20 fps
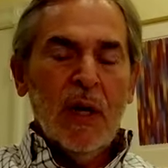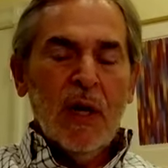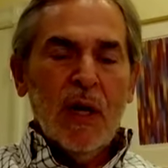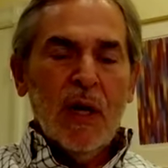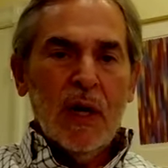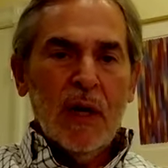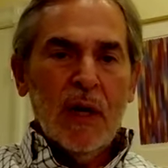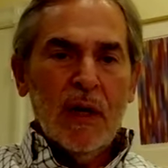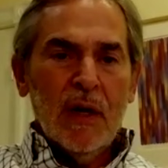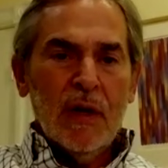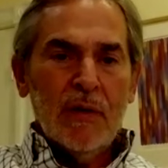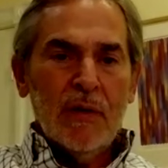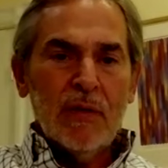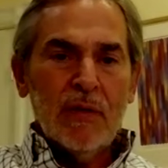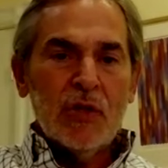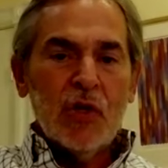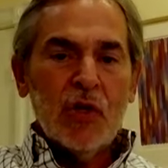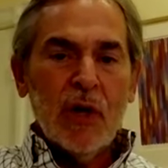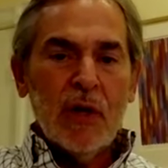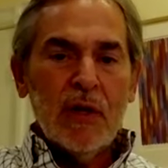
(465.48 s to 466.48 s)
to
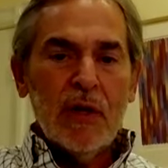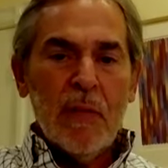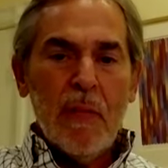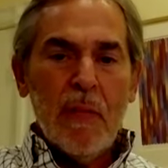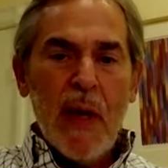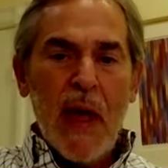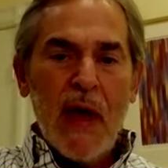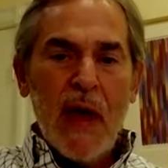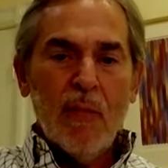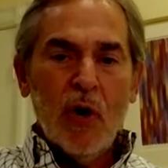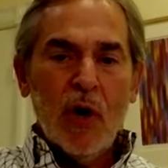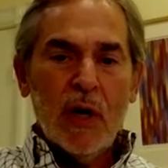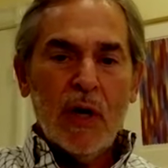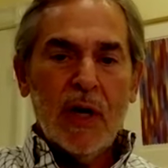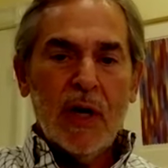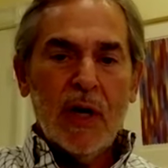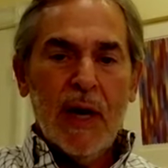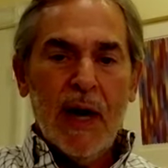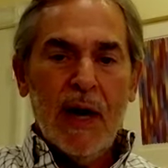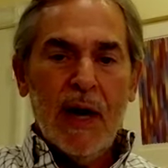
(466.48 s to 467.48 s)
return the Panama
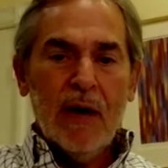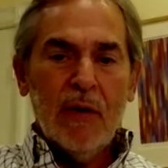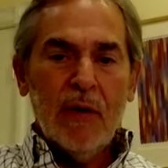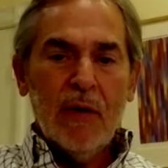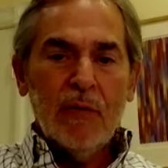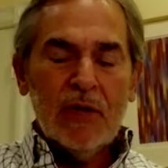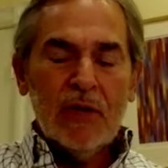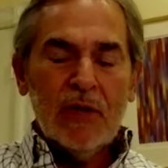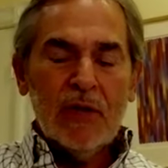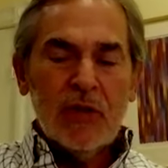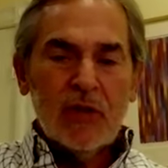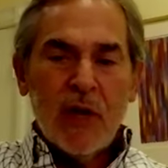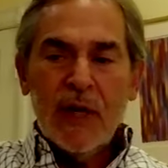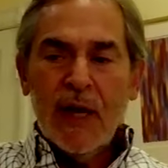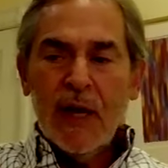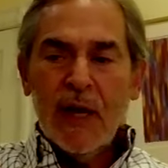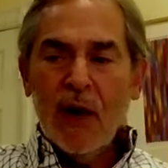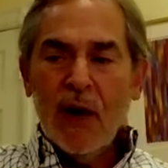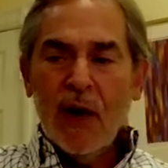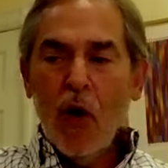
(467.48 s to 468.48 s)
Canal, which is trying to
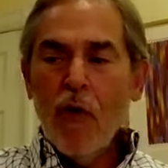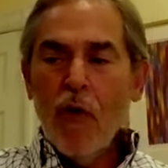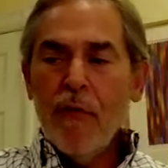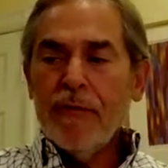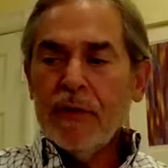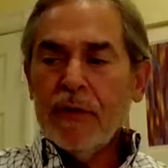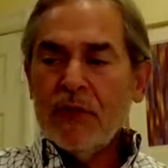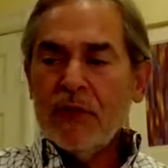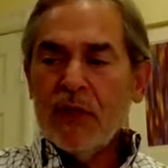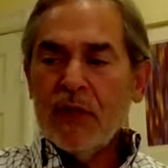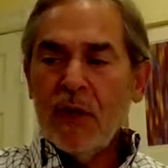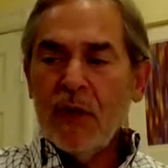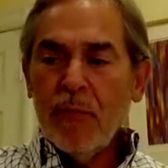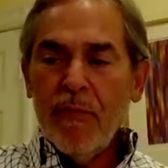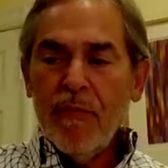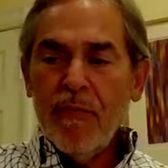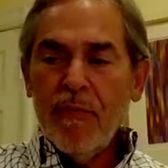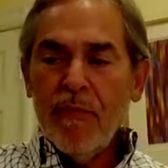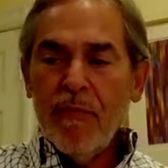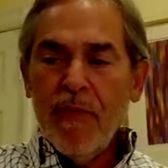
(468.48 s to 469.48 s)
get over some of
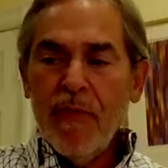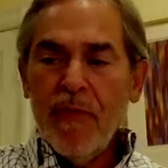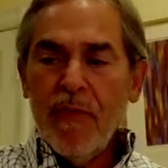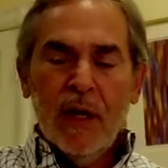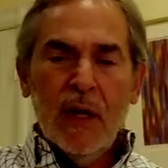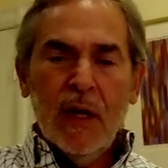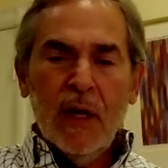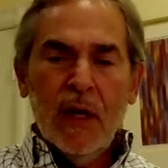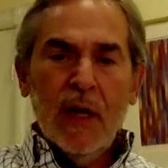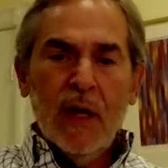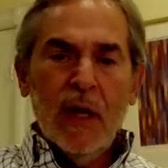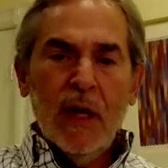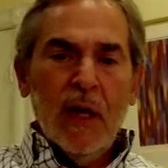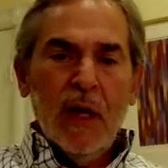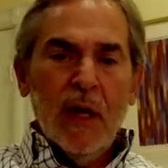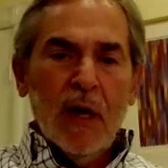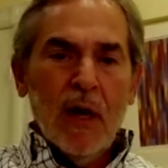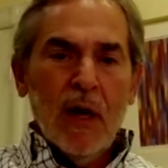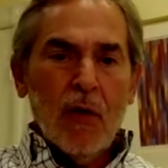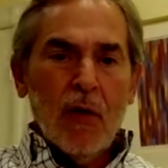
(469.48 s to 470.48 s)
that
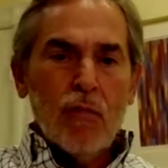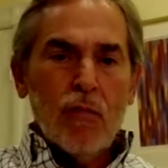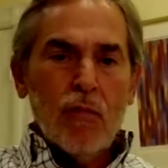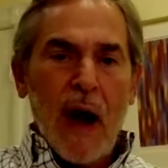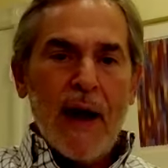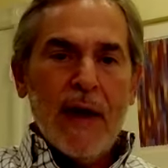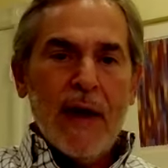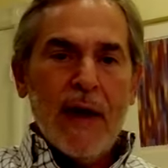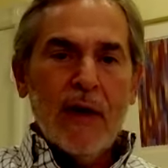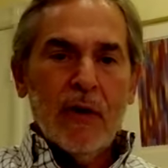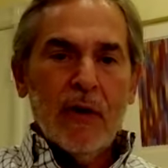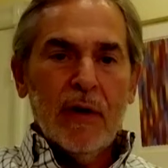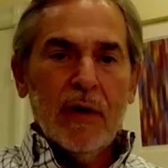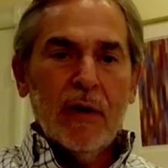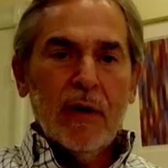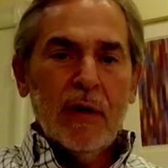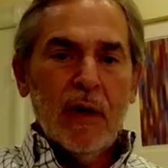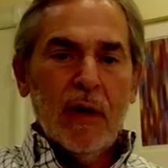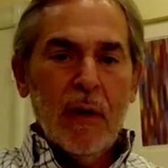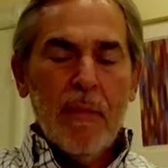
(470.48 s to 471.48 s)

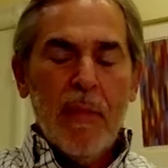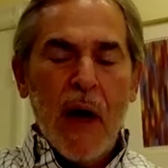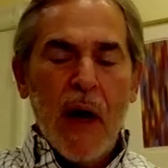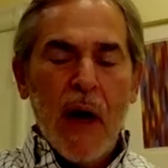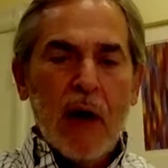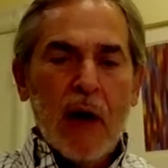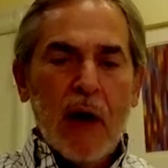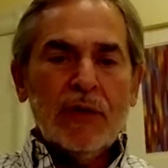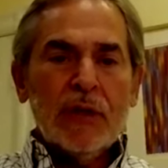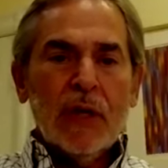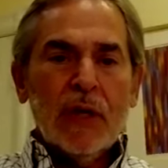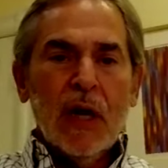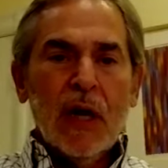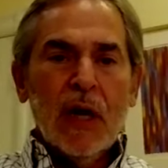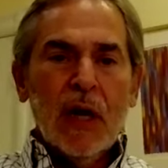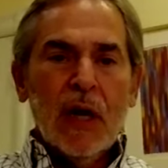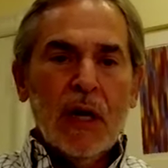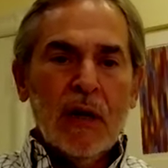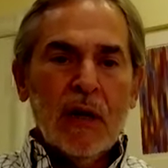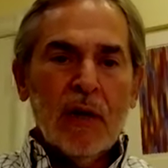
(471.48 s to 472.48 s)
rancor about
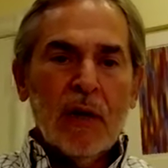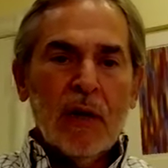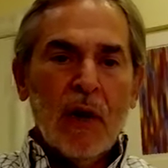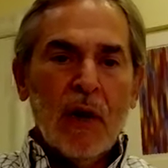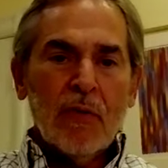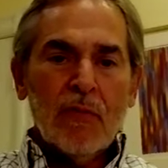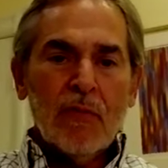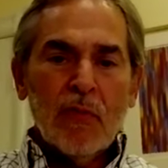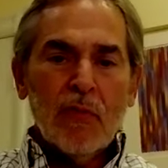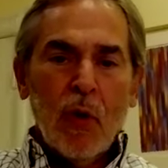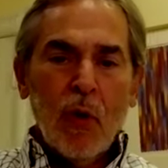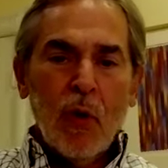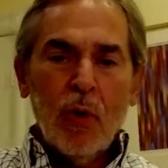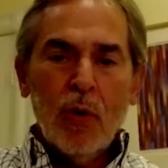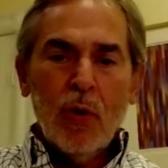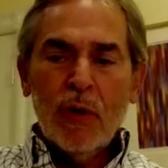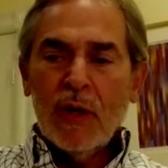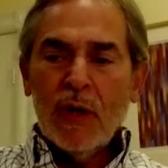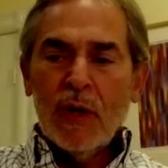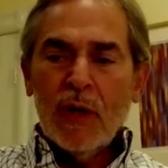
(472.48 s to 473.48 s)
our
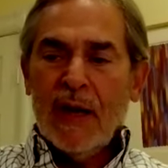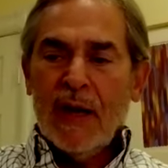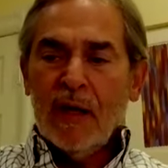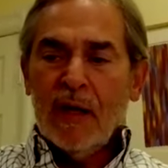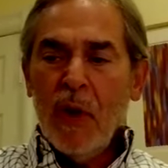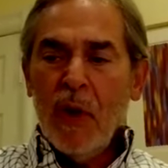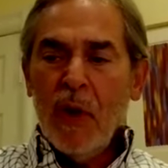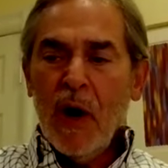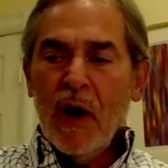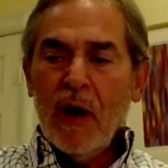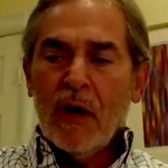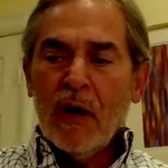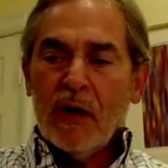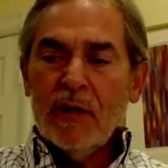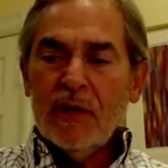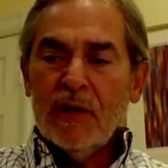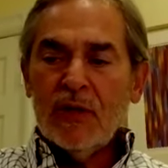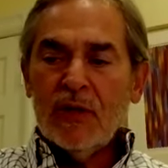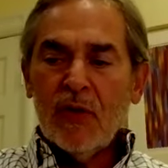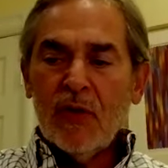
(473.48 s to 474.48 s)
role in Latin America.
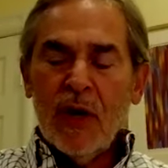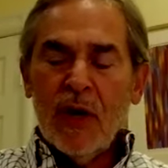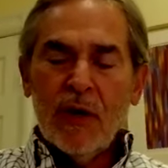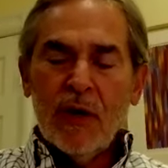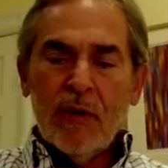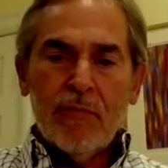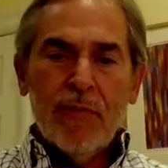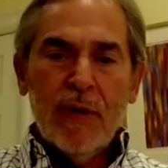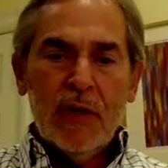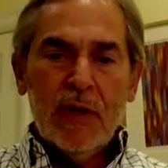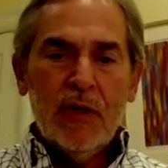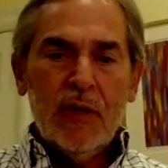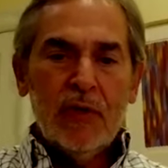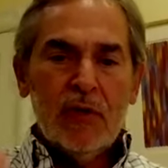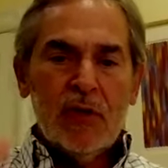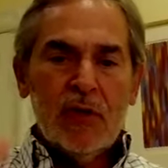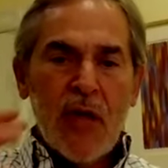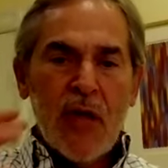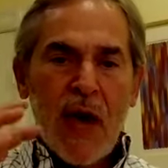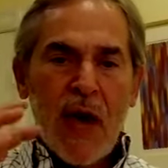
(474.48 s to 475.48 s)
He's trying to
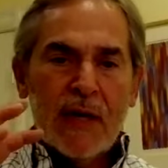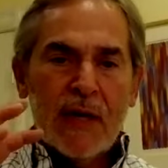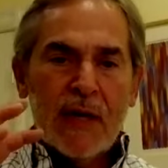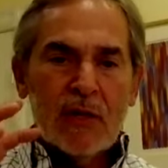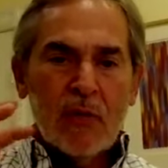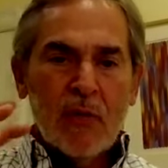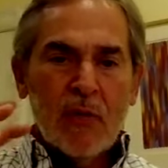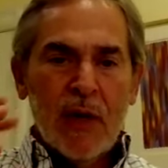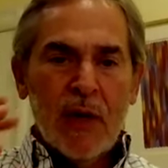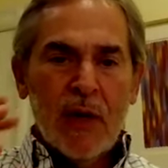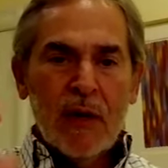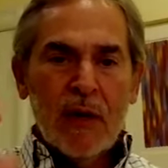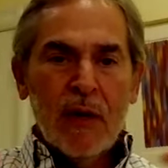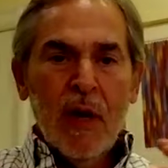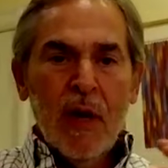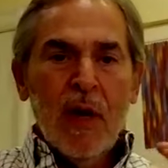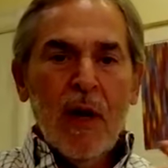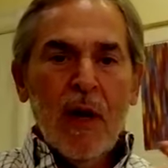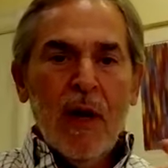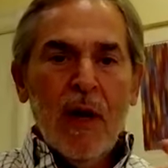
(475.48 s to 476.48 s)
use that as a way to
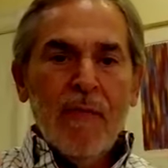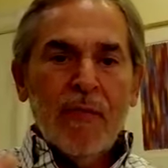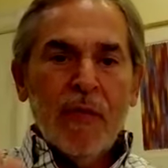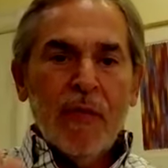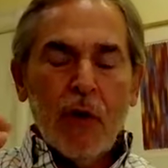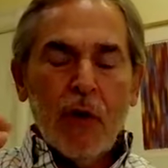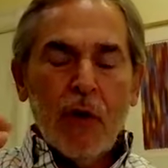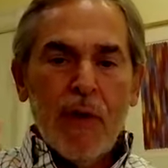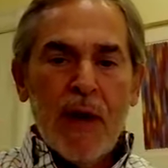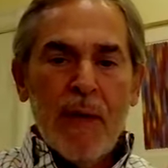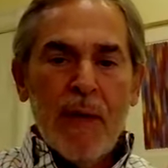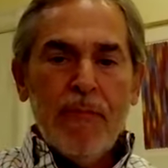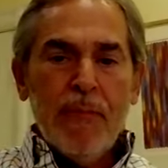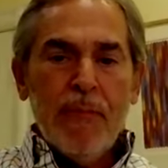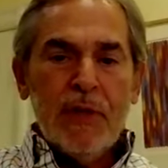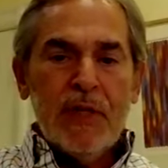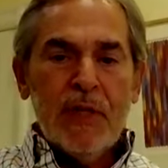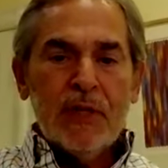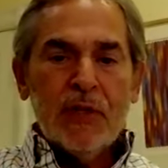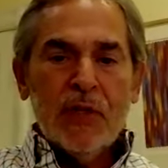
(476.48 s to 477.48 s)

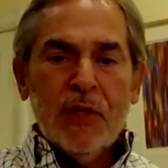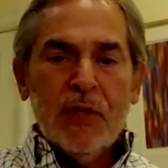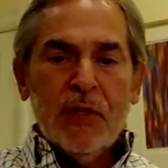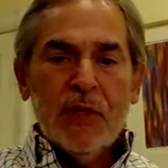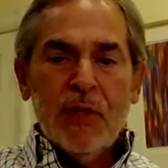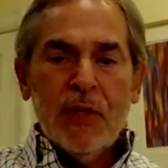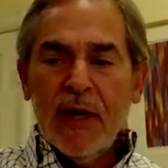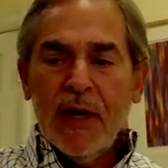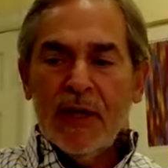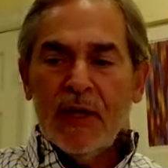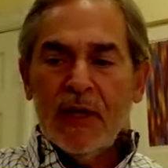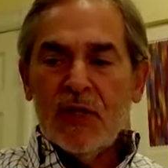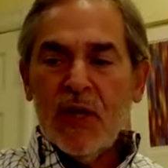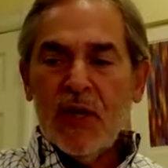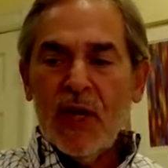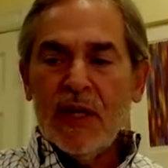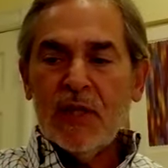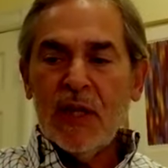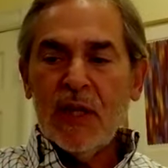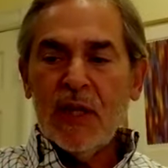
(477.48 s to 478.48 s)
reposition the United
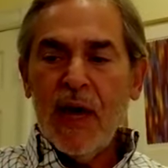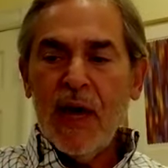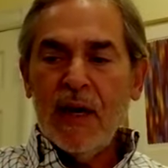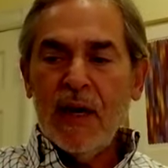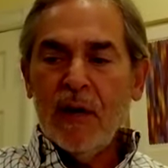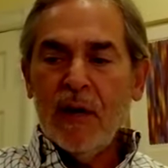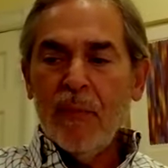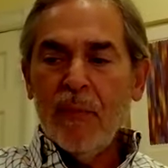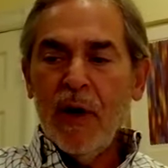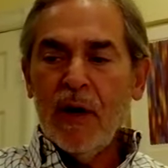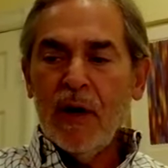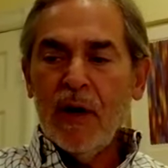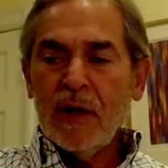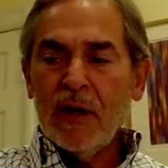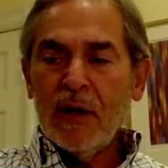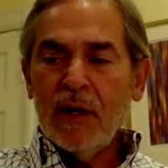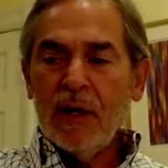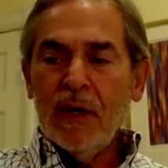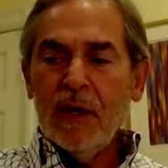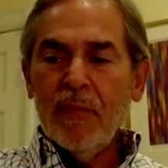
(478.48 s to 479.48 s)
States in Latin
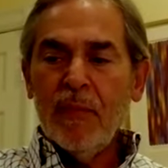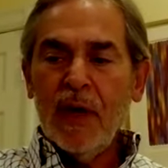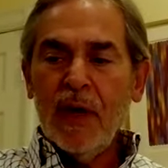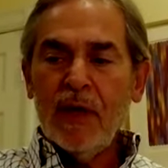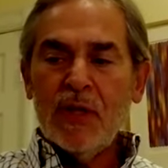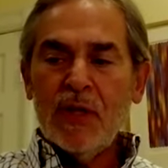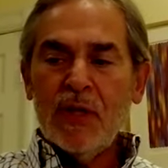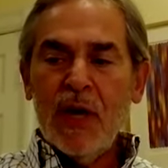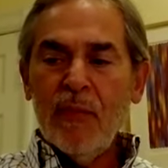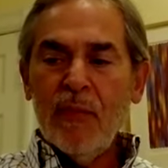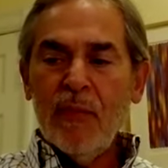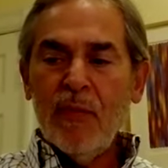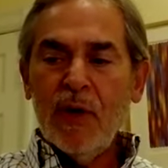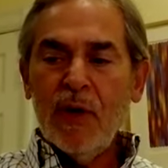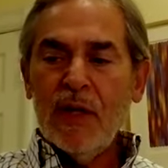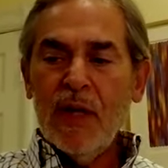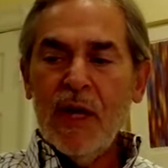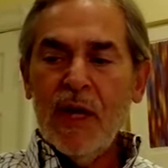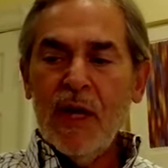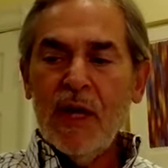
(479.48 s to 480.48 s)
America. And by the time we get
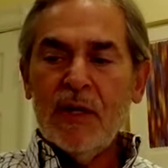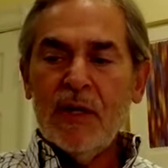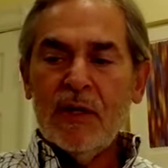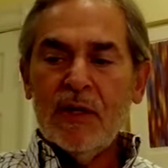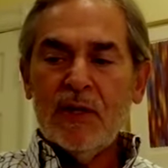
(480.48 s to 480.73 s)
to the end of the